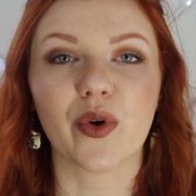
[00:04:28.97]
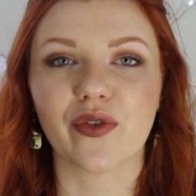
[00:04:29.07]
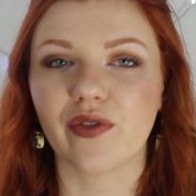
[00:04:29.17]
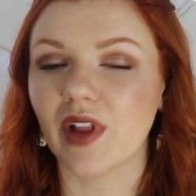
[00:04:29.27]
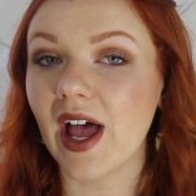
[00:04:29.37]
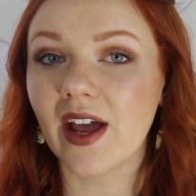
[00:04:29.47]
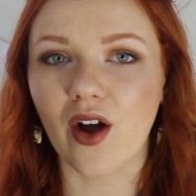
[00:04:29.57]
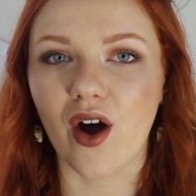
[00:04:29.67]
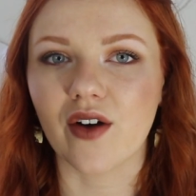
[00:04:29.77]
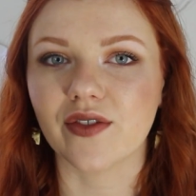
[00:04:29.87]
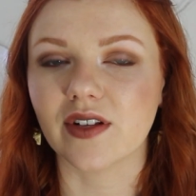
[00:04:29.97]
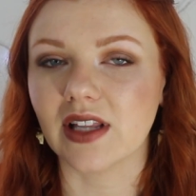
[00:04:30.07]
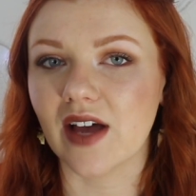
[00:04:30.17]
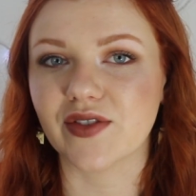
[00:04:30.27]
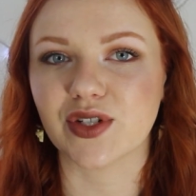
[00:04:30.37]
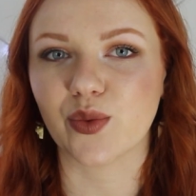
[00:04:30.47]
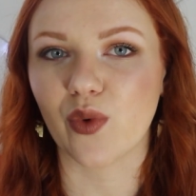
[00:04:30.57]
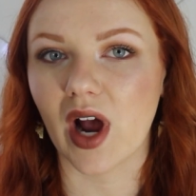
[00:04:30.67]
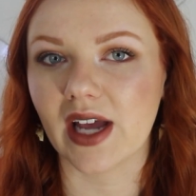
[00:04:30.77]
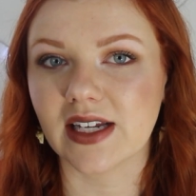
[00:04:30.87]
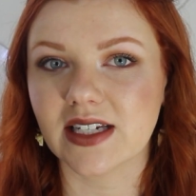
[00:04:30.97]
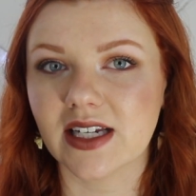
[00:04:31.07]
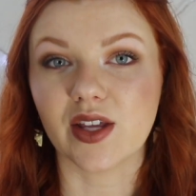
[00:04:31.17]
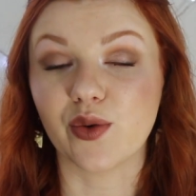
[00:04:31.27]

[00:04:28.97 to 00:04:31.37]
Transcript: were flying off left and right.